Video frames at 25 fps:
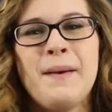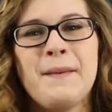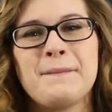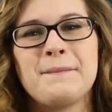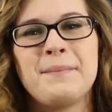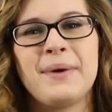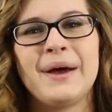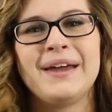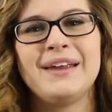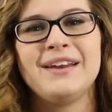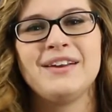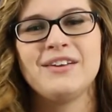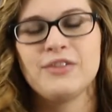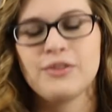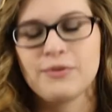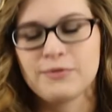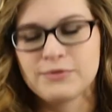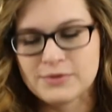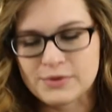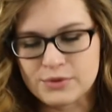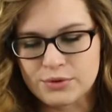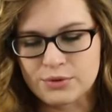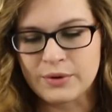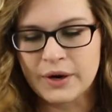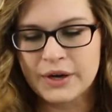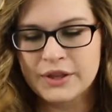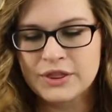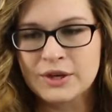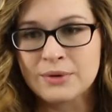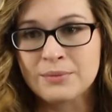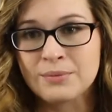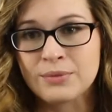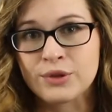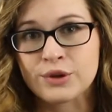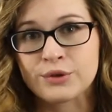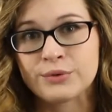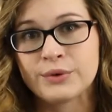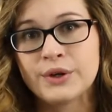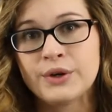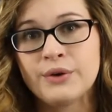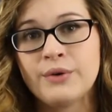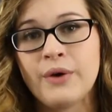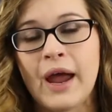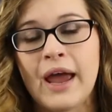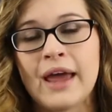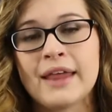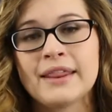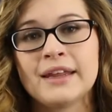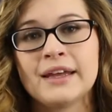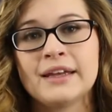But thread them through
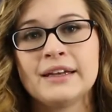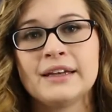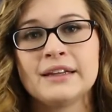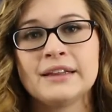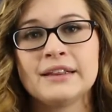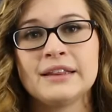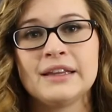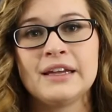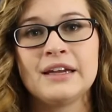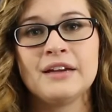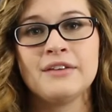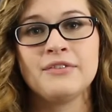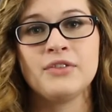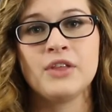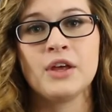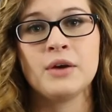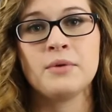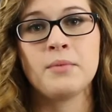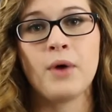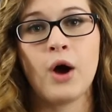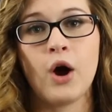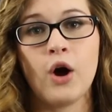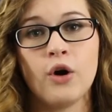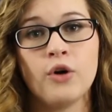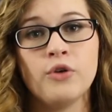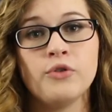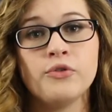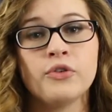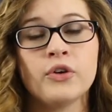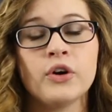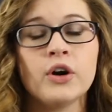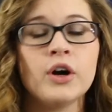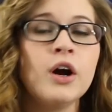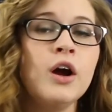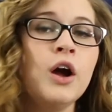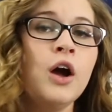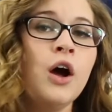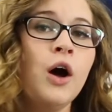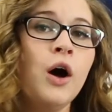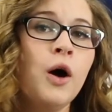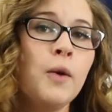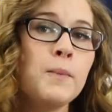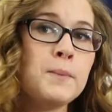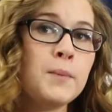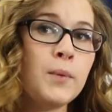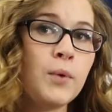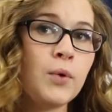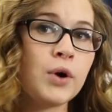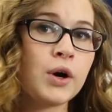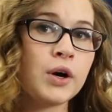and then leave them over
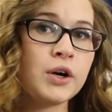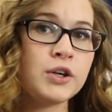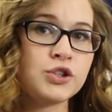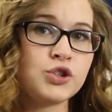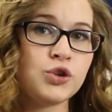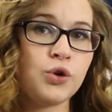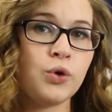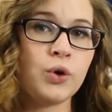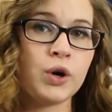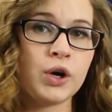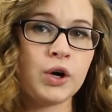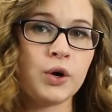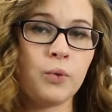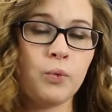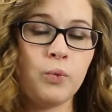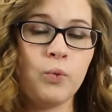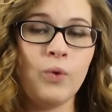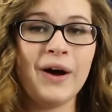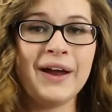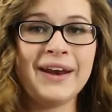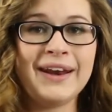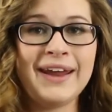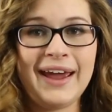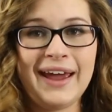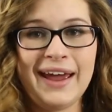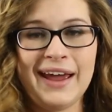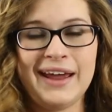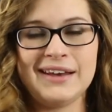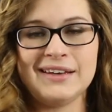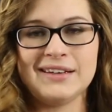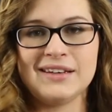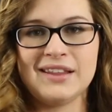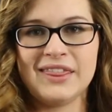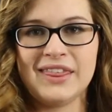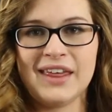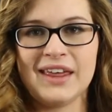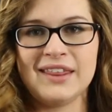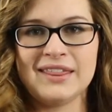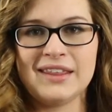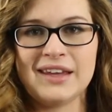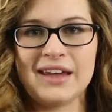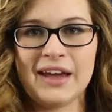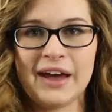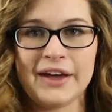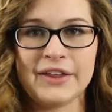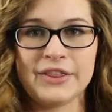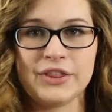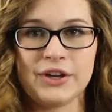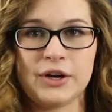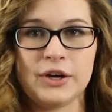more toward one end than the
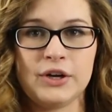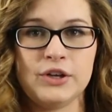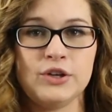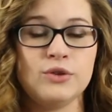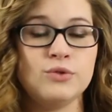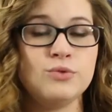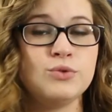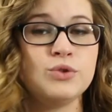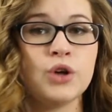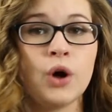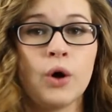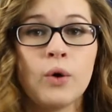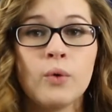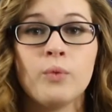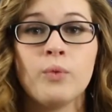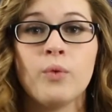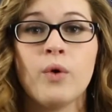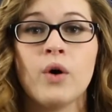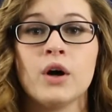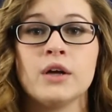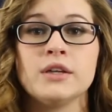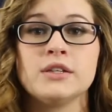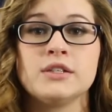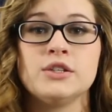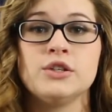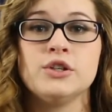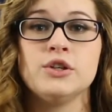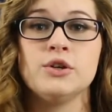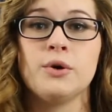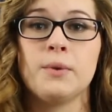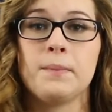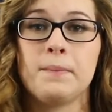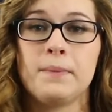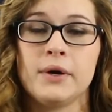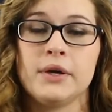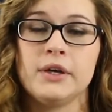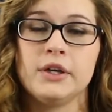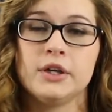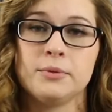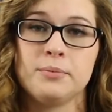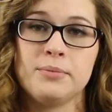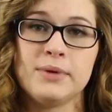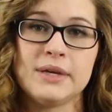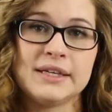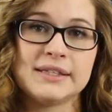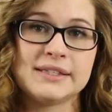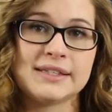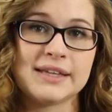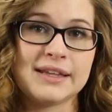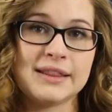other. You don't want to put your
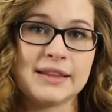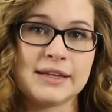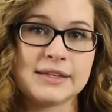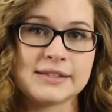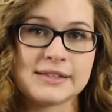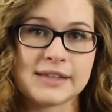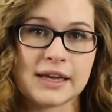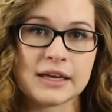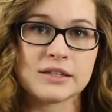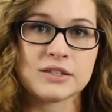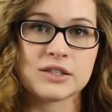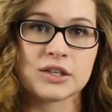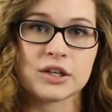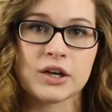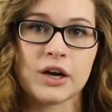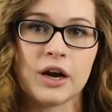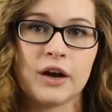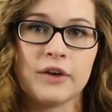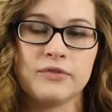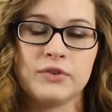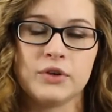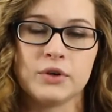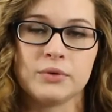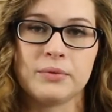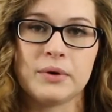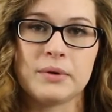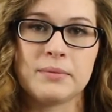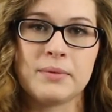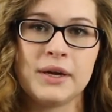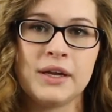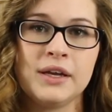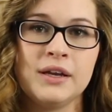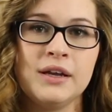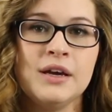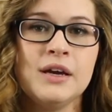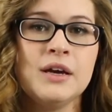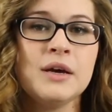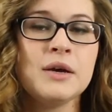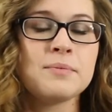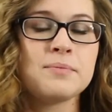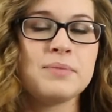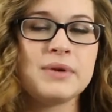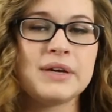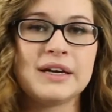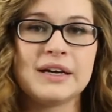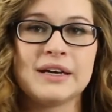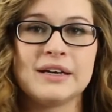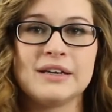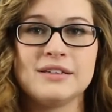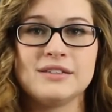beads in the center of your ribbon
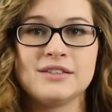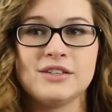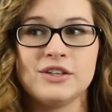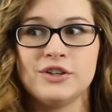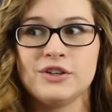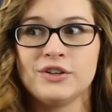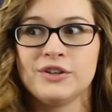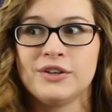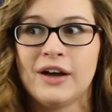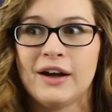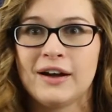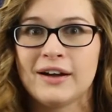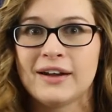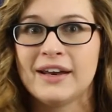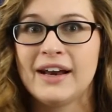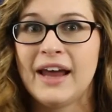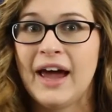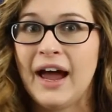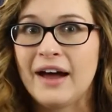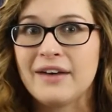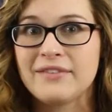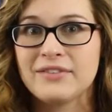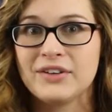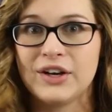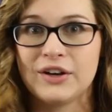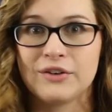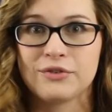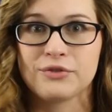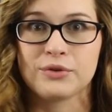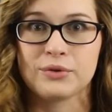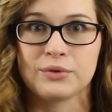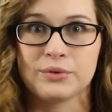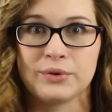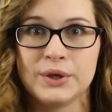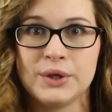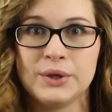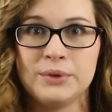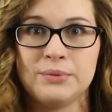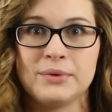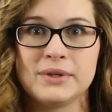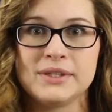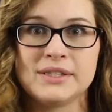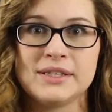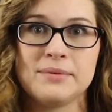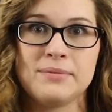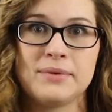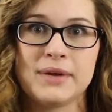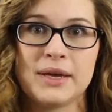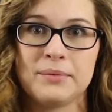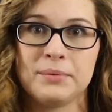because you're not going to have enough room
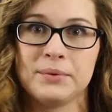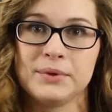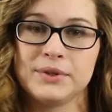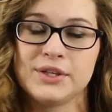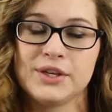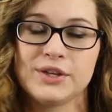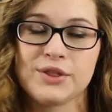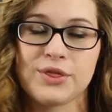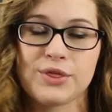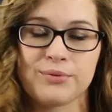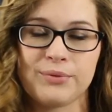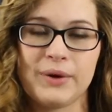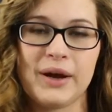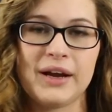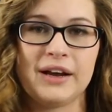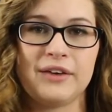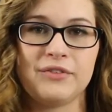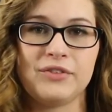to be able to thread